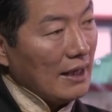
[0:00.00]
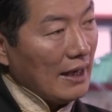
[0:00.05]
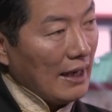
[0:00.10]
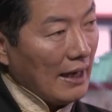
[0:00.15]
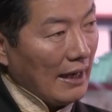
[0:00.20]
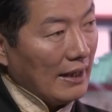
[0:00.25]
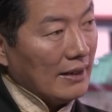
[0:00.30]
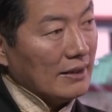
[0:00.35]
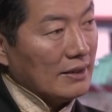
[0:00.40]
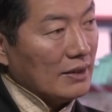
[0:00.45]

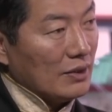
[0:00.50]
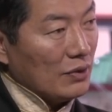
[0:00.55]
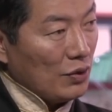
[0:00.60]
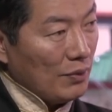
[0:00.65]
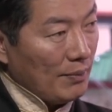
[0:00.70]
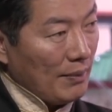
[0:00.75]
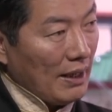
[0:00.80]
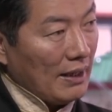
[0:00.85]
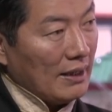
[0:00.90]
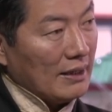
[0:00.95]
and the
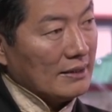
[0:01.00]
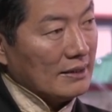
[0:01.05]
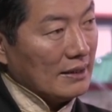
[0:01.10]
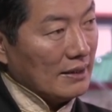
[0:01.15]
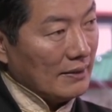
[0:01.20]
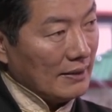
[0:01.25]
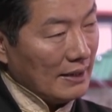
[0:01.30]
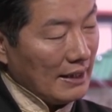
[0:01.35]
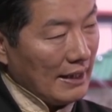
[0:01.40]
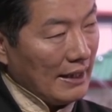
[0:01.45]

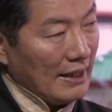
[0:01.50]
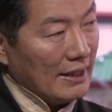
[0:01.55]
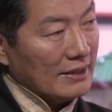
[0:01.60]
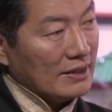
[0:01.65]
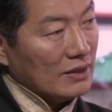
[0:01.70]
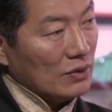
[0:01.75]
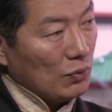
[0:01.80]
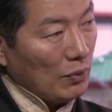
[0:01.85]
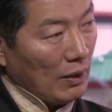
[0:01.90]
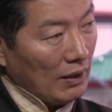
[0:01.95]
humanitarian
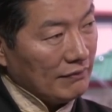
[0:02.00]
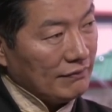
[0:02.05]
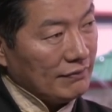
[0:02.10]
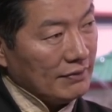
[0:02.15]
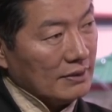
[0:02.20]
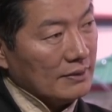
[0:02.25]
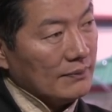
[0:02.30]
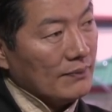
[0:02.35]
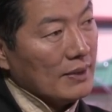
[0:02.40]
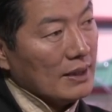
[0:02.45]
aid and
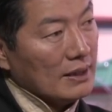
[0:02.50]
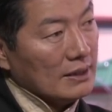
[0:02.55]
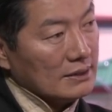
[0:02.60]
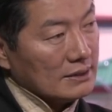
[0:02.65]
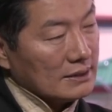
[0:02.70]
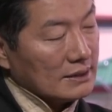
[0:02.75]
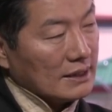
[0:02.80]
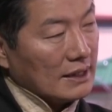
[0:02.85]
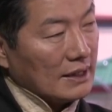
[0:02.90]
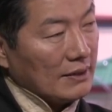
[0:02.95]
welfare
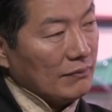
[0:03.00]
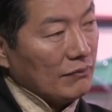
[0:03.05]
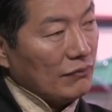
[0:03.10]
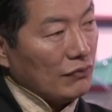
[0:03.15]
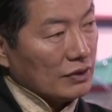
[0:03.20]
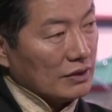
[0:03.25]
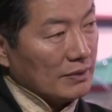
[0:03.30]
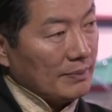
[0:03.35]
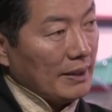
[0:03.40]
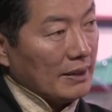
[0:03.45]
scheme
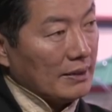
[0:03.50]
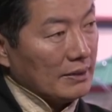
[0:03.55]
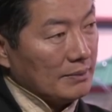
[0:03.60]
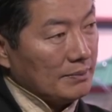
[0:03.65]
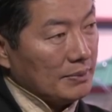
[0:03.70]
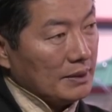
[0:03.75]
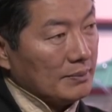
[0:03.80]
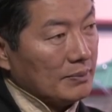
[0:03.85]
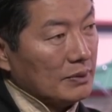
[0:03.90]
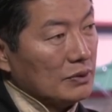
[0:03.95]
for Tibetan
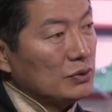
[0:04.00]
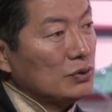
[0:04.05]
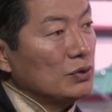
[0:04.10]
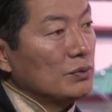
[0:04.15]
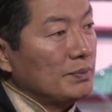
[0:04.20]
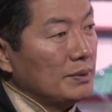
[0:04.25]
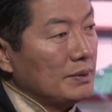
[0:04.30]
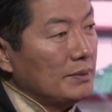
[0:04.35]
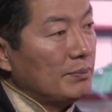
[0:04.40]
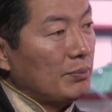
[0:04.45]
people
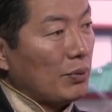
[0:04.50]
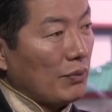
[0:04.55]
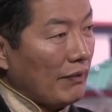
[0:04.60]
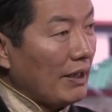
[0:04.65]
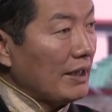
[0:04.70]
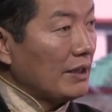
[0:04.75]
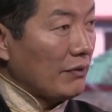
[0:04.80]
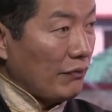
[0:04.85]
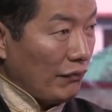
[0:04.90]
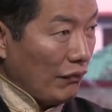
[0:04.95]
should be
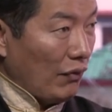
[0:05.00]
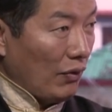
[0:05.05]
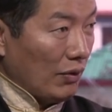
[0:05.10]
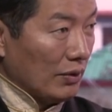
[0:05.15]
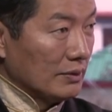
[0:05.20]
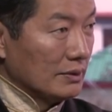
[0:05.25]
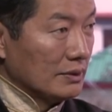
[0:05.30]
provided for.